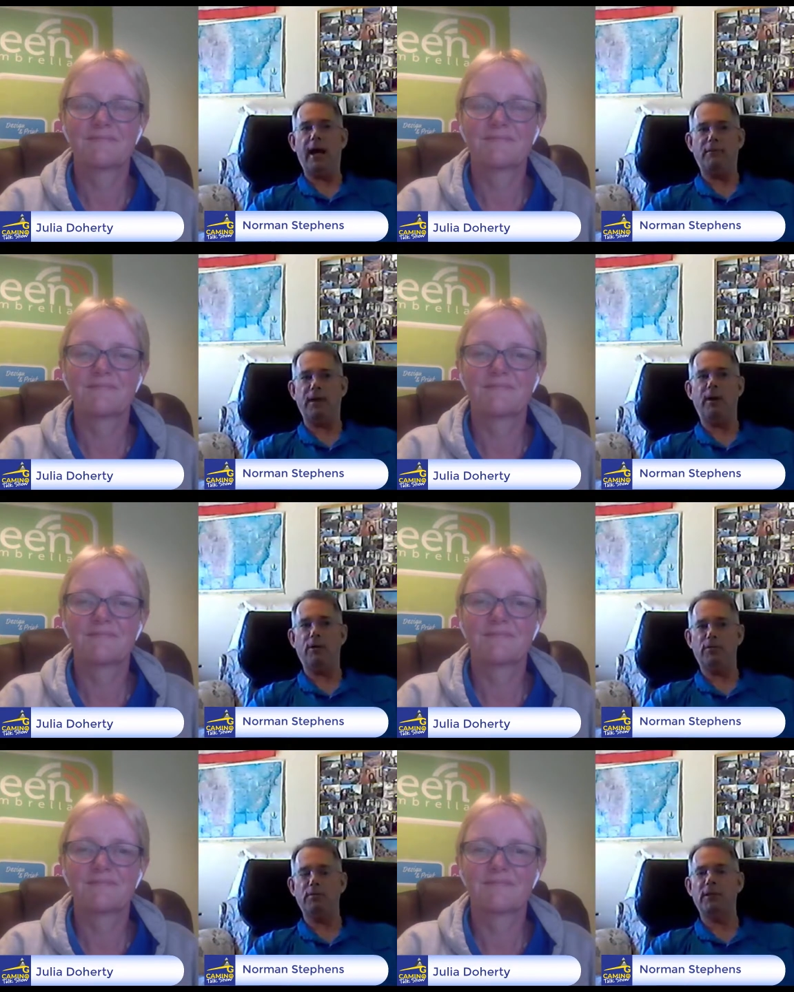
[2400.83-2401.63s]
Speaker 1: have
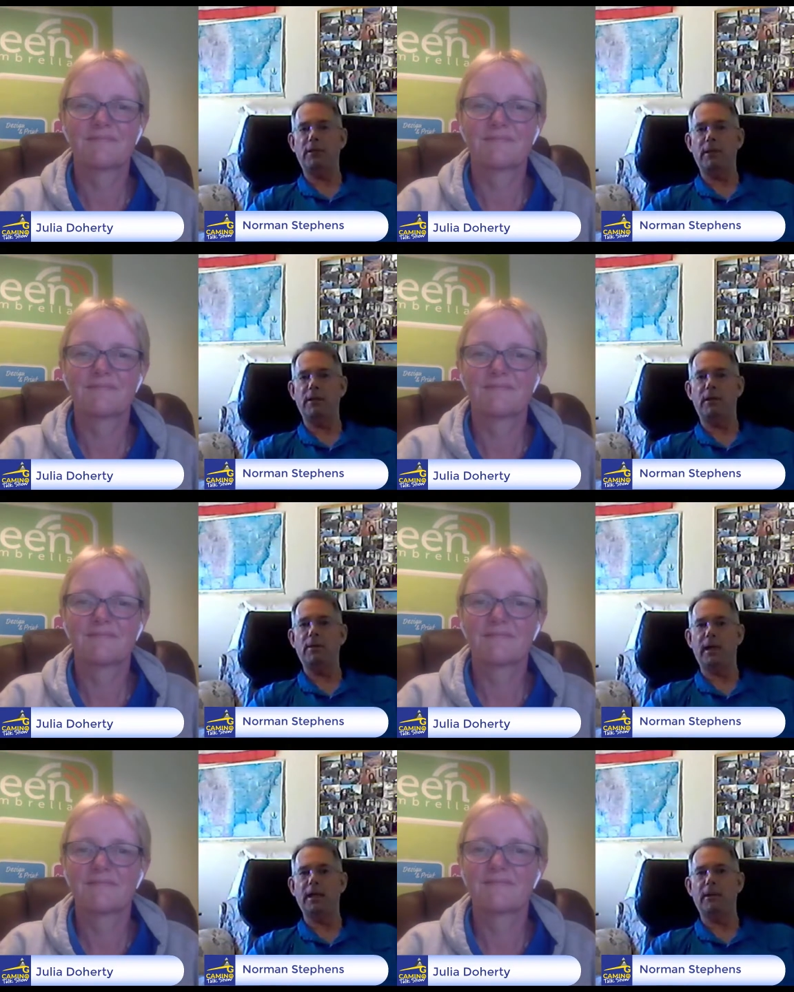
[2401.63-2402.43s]
held from the
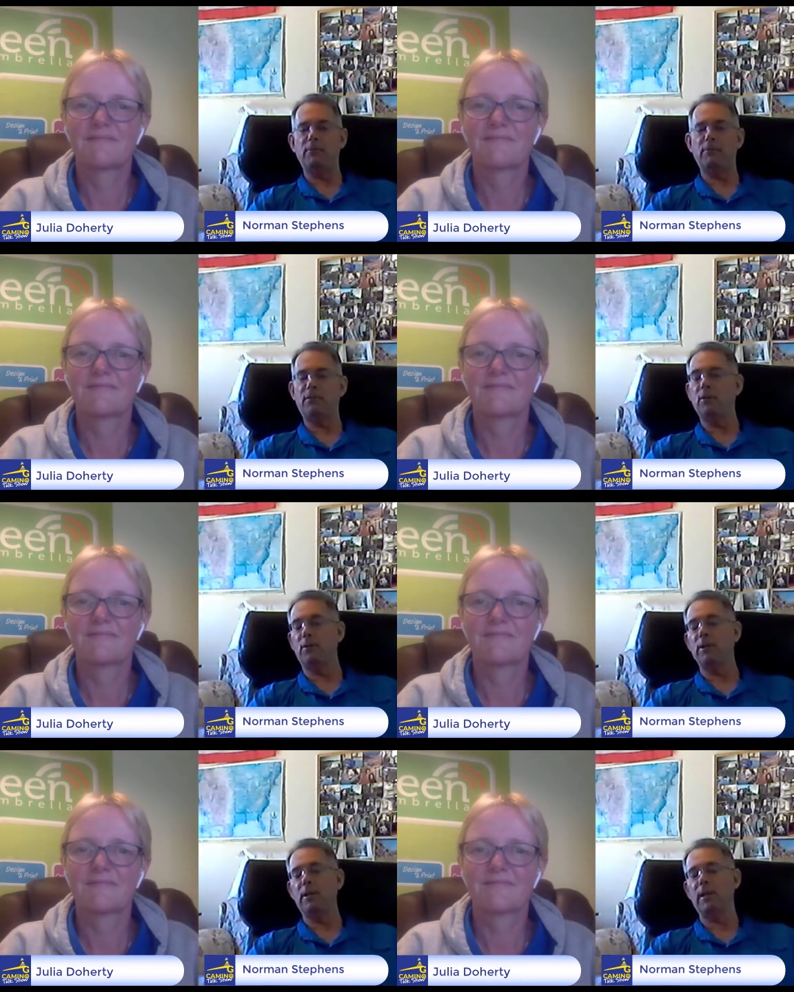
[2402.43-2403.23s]
Camino, and I'm still
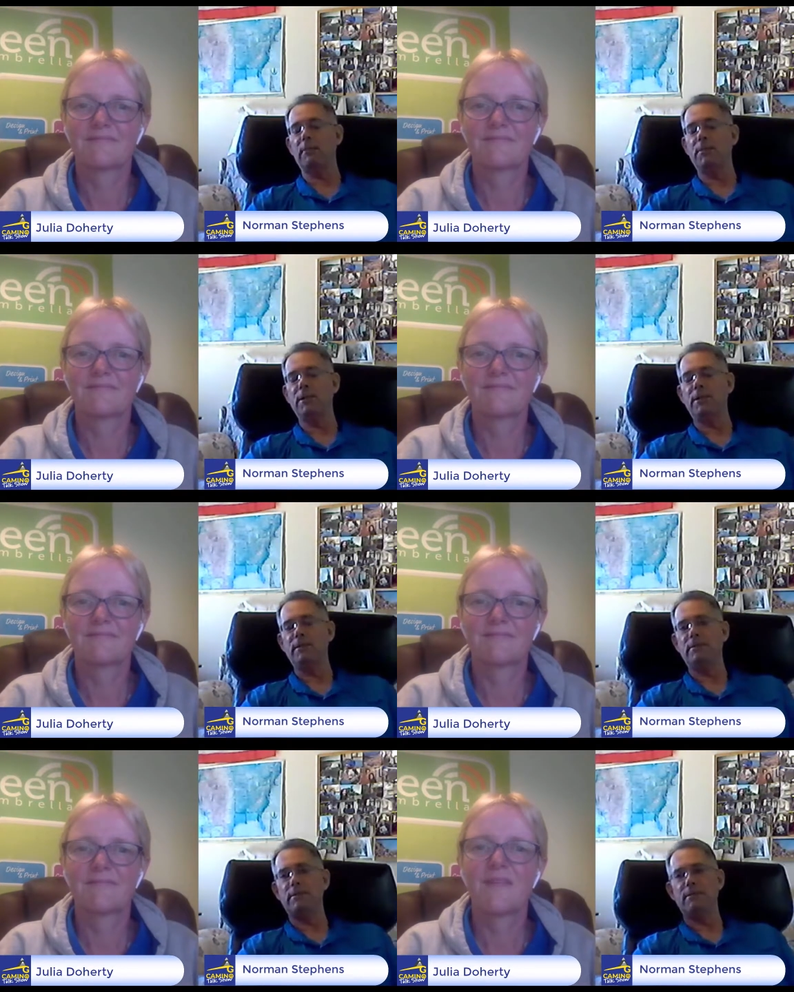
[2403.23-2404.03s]
learning them.
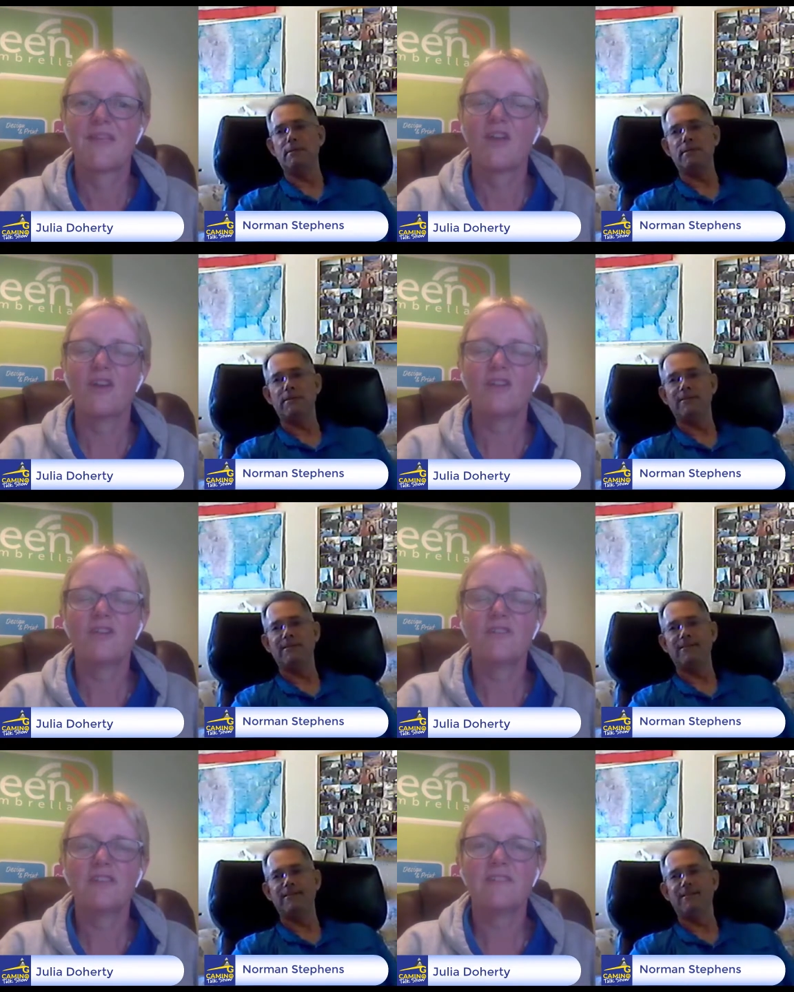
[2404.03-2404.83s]
Speaker 2: I,
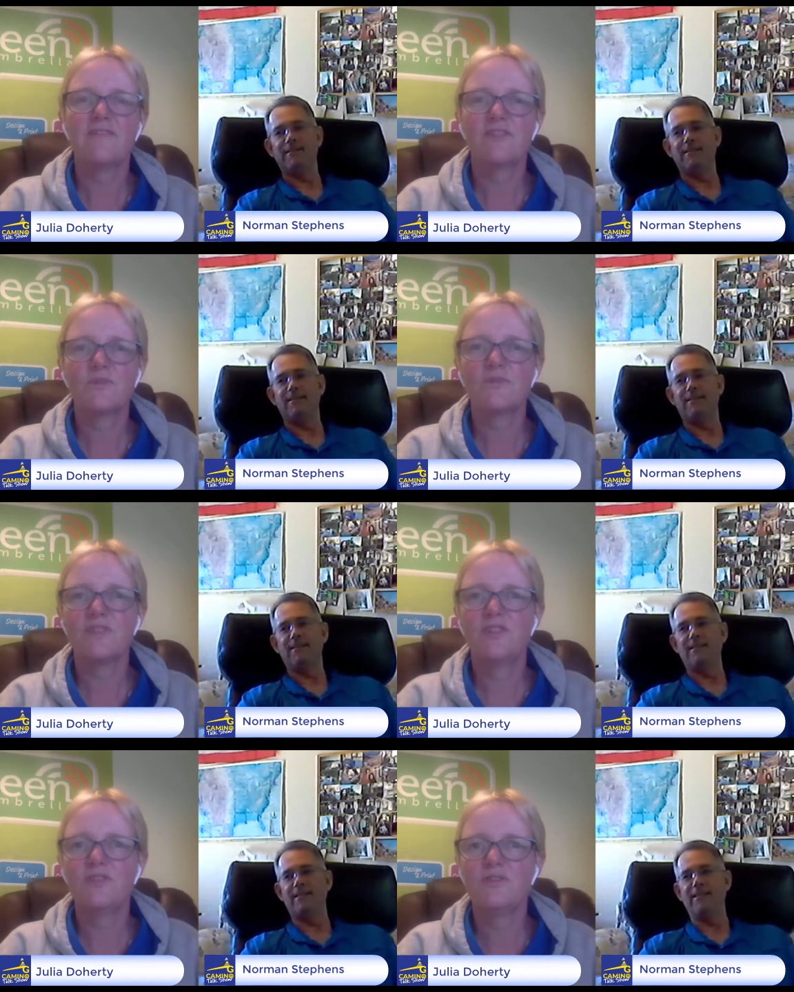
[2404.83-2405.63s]
I, think if there's one
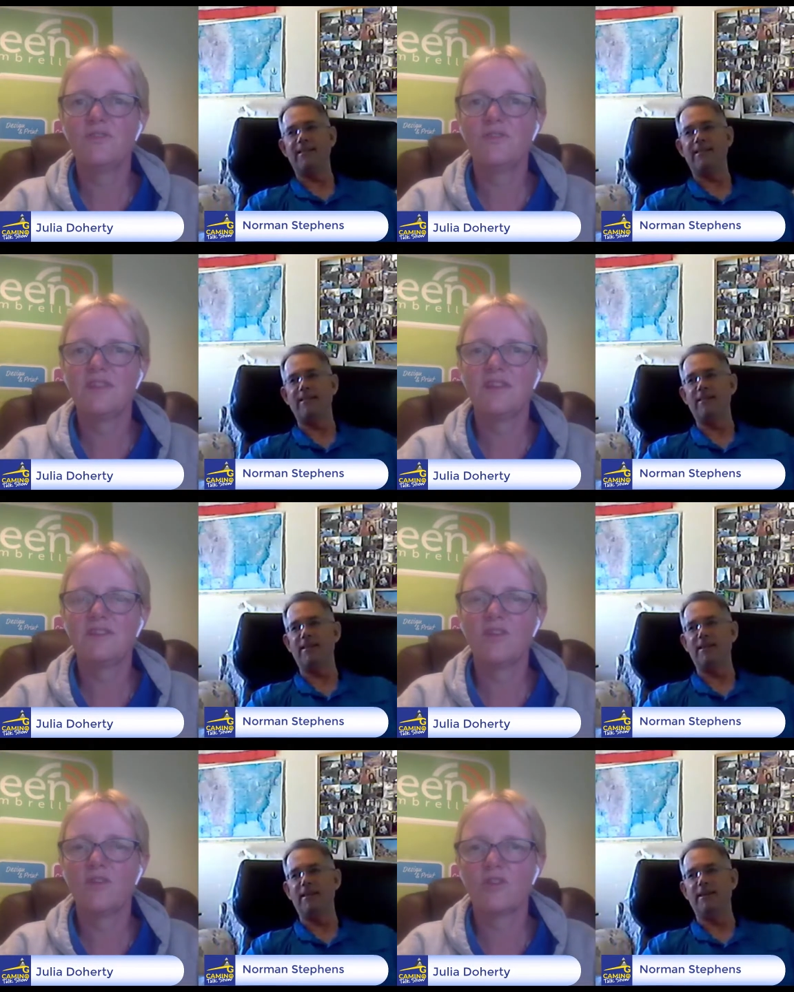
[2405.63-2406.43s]
thing you do
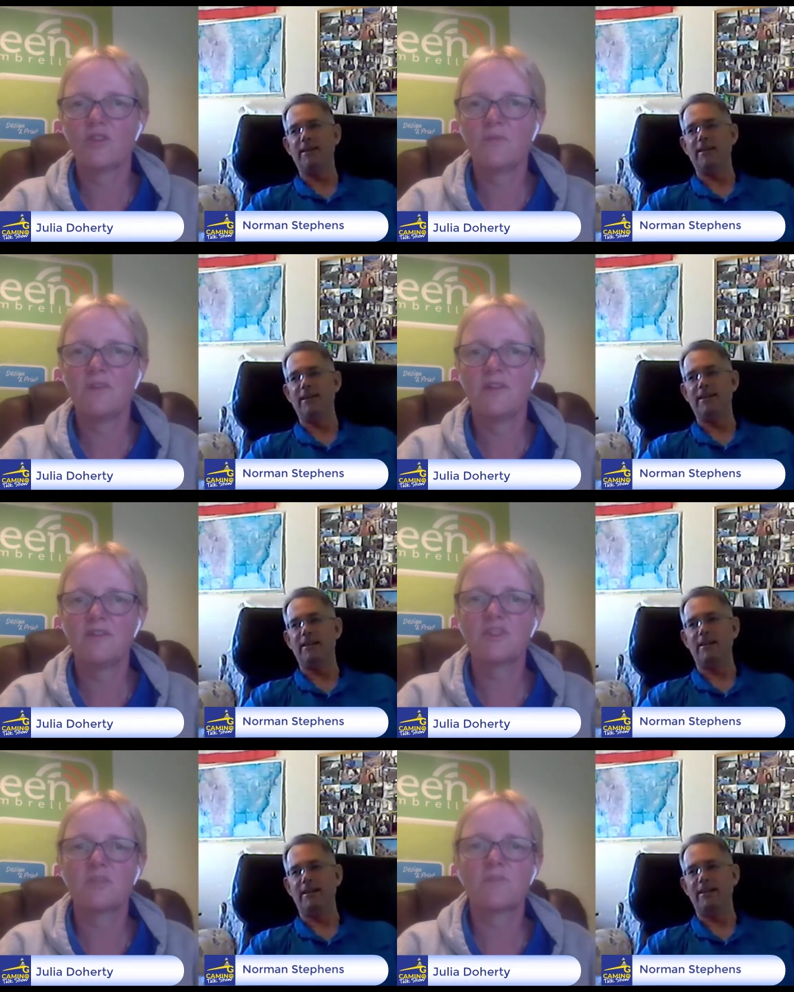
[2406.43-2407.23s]
need on the Camino,
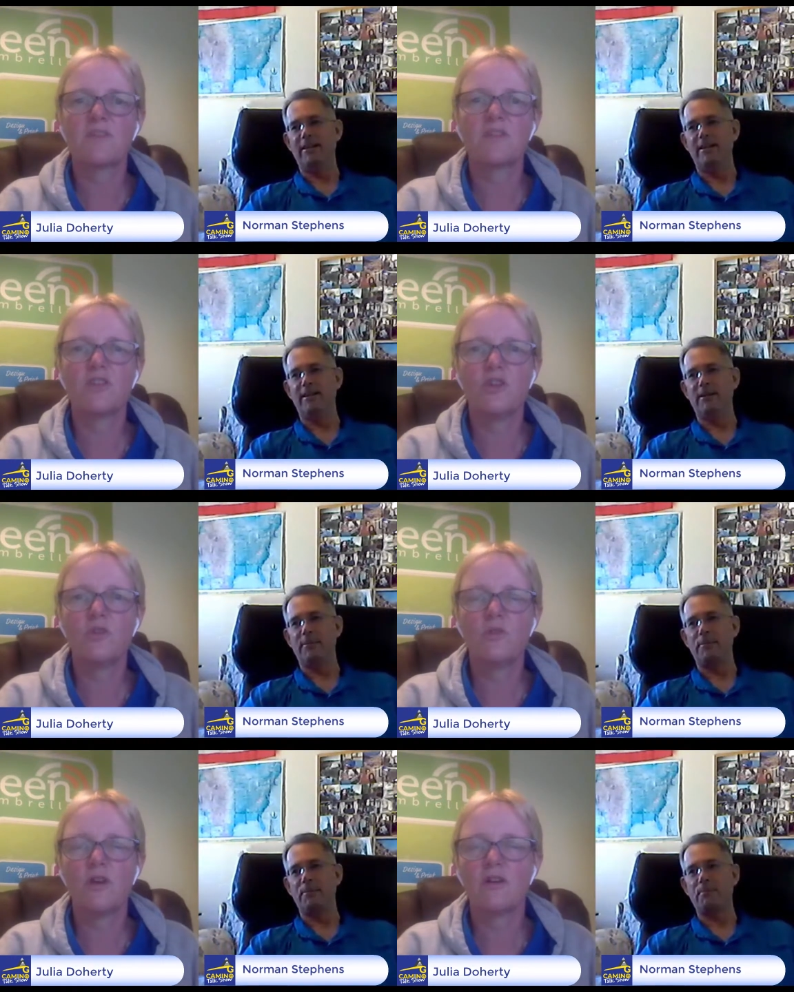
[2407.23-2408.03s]
it's something that
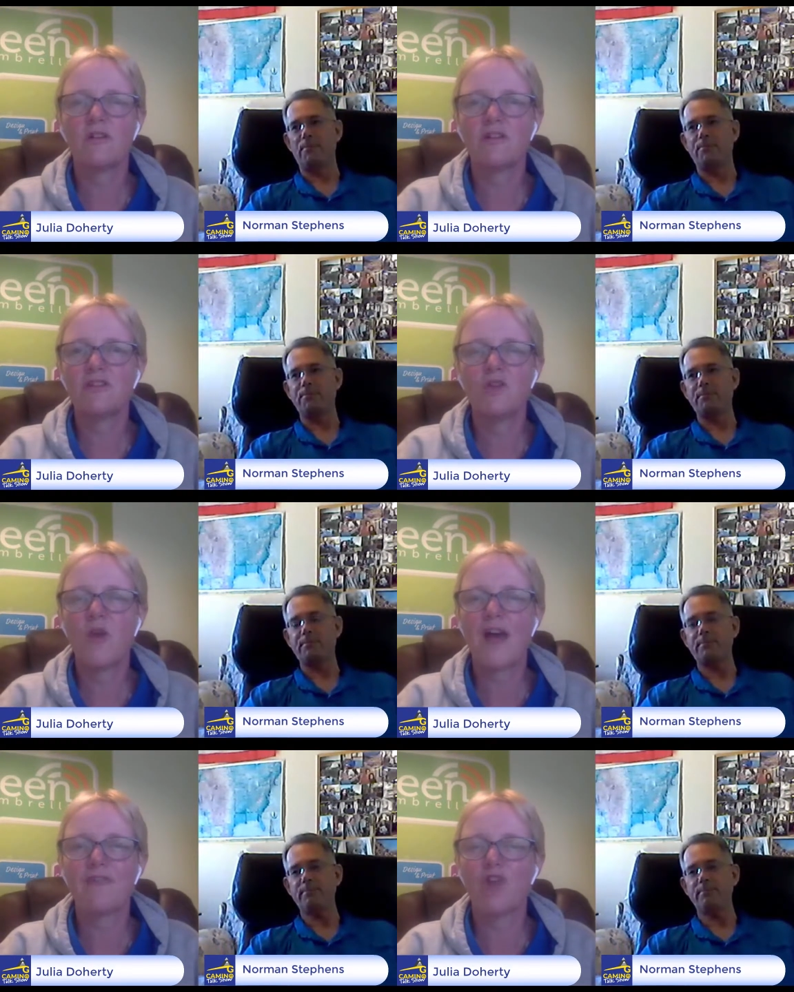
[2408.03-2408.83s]
you uh, you
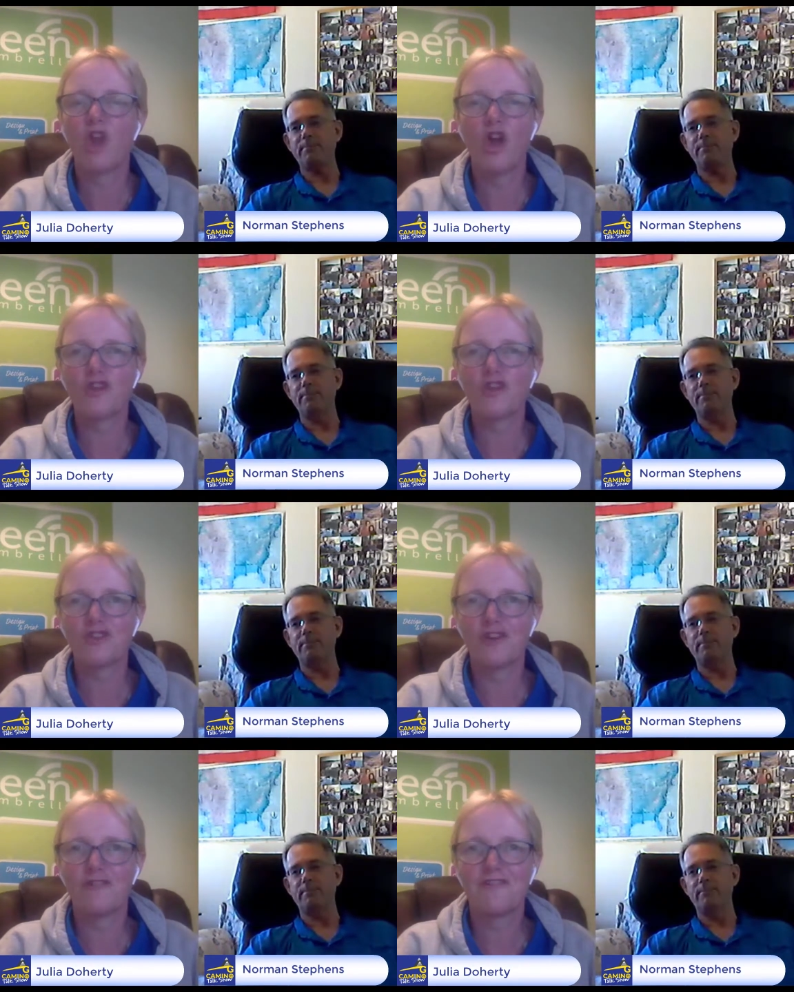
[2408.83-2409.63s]
have lots
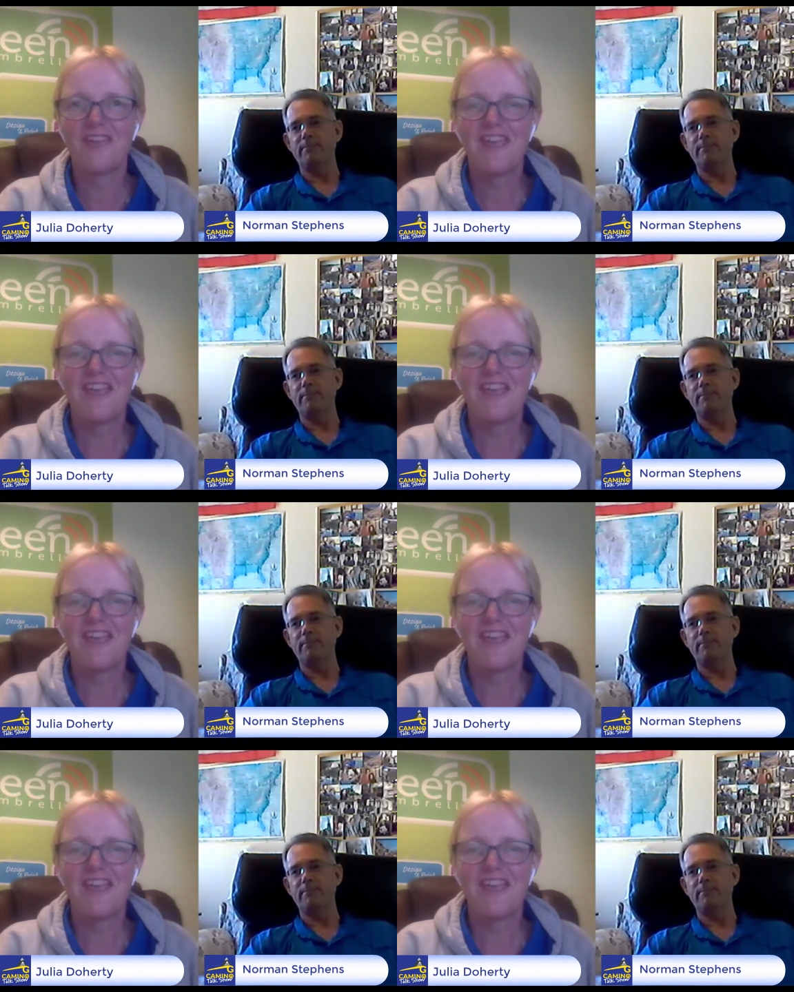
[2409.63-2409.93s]
of,